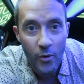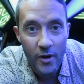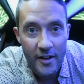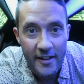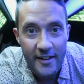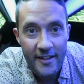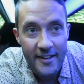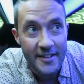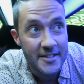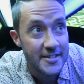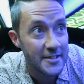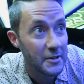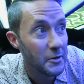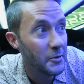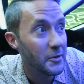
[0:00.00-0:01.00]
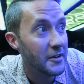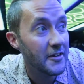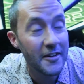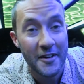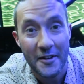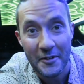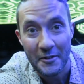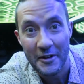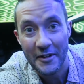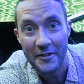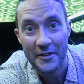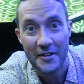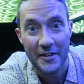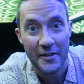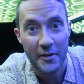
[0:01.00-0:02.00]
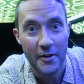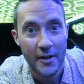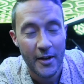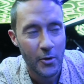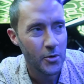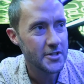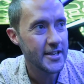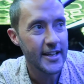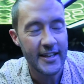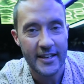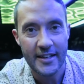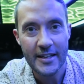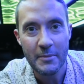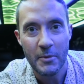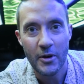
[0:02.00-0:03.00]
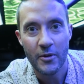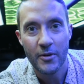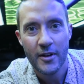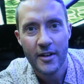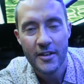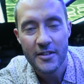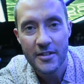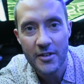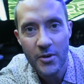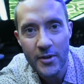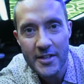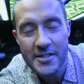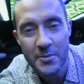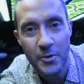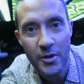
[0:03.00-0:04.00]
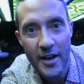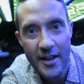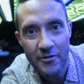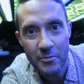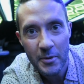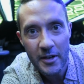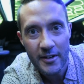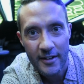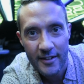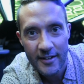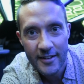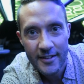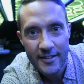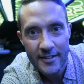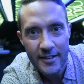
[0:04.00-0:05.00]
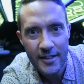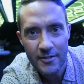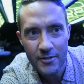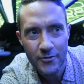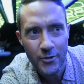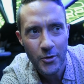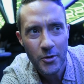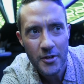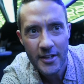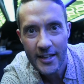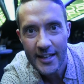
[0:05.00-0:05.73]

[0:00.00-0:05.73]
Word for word: What is going on around here? We're taking a limo to go get some craft beer in Florida